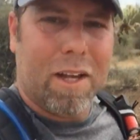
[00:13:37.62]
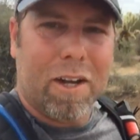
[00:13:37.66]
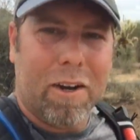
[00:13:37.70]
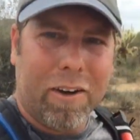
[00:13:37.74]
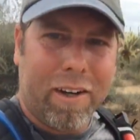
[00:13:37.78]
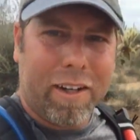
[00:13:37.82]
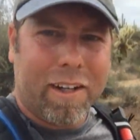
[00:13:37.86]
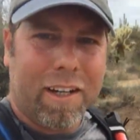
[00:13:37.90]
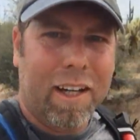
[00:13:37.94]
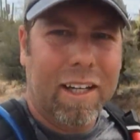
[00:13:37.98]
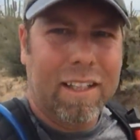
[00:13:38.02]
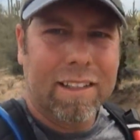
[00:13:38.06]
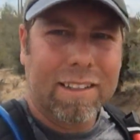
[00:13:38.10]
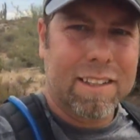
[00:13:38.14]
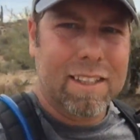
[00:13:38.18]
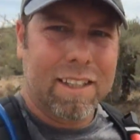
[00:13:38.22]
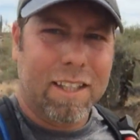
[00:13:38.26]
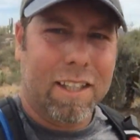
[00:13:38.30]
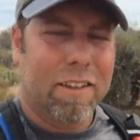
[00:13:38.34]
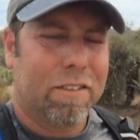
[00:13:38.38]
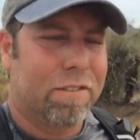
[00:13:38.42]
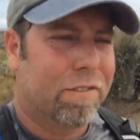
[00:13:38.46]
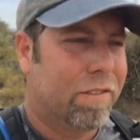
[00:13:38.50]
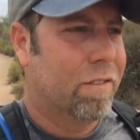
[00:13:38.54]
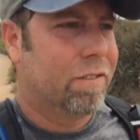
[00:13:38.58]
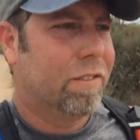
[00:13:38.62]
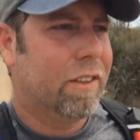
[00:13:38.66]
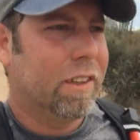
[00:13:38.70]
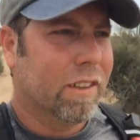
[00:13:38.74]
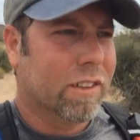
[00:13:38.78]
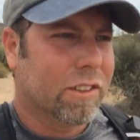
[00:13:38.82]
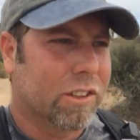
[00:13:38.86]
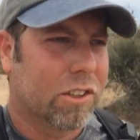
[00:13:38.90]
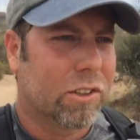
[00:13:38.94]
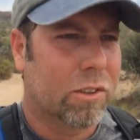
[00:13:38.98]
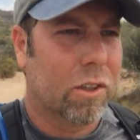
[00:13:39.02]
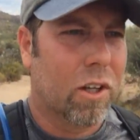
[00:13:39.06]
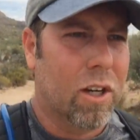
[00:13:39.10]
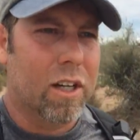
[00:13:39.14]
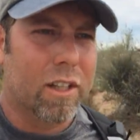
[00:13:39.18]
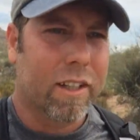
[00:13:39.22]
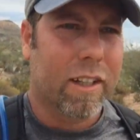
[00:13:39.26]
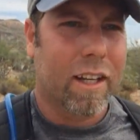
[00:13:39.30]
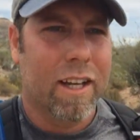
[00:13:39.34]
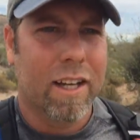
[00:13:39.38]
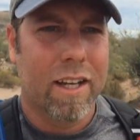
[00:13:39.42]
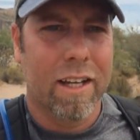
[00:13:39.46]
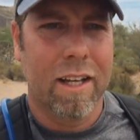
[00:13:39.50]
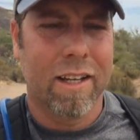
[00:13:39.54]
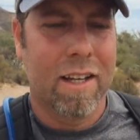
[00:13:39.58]
Alright guys, feeling
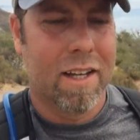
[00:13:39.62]
strong.